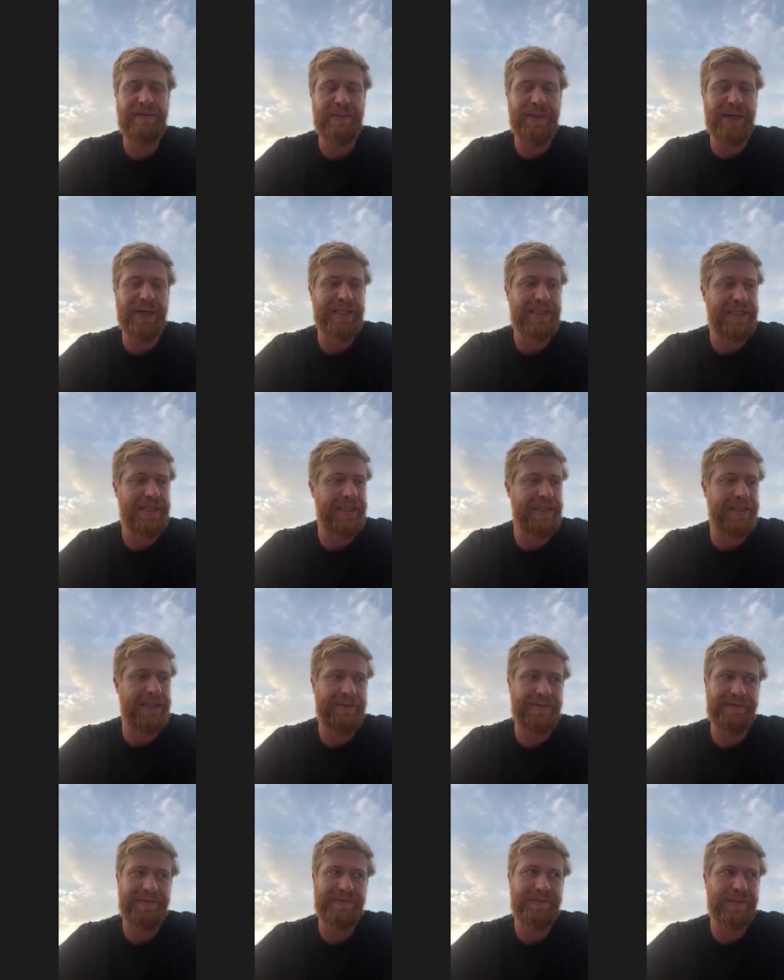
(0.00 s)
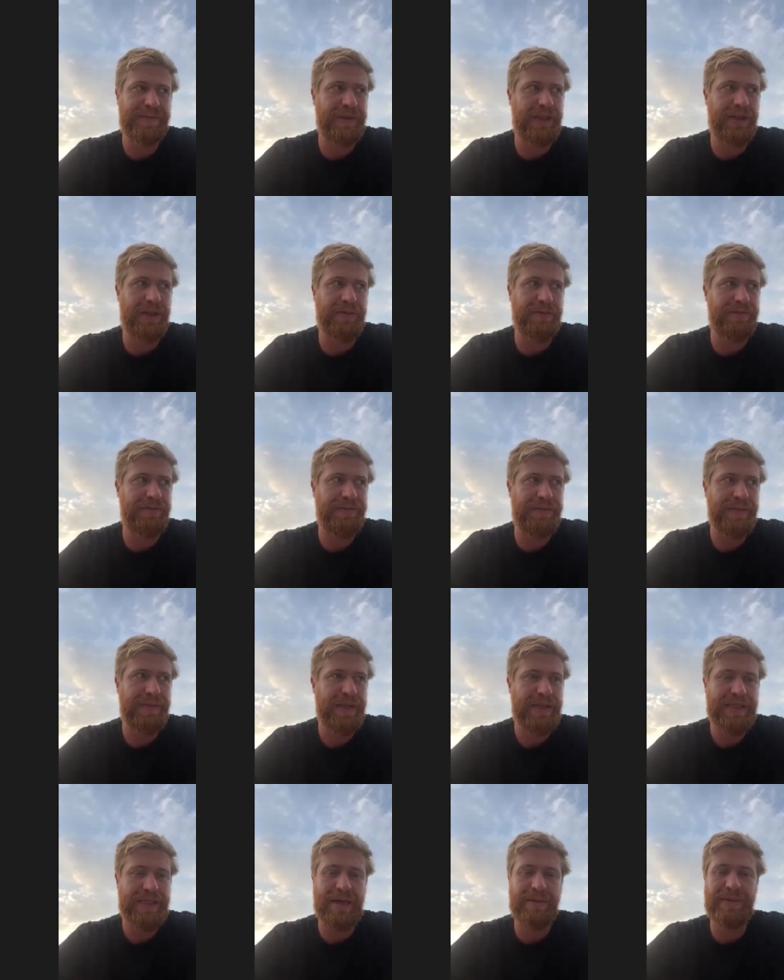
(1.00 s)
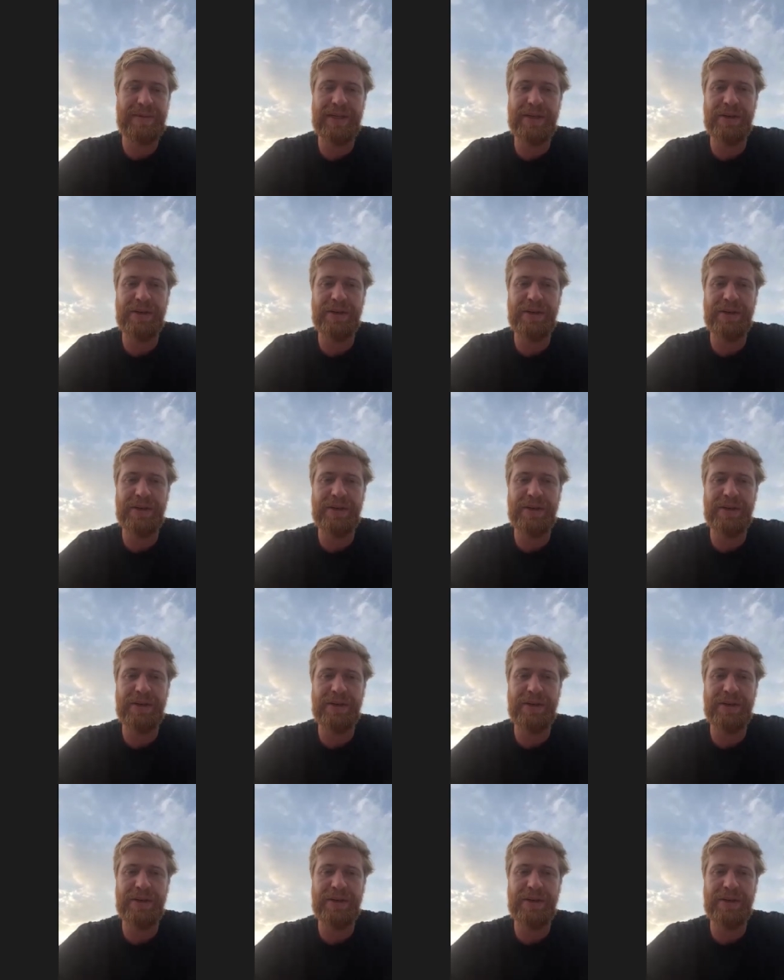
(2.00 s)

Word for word: But uh, you know, something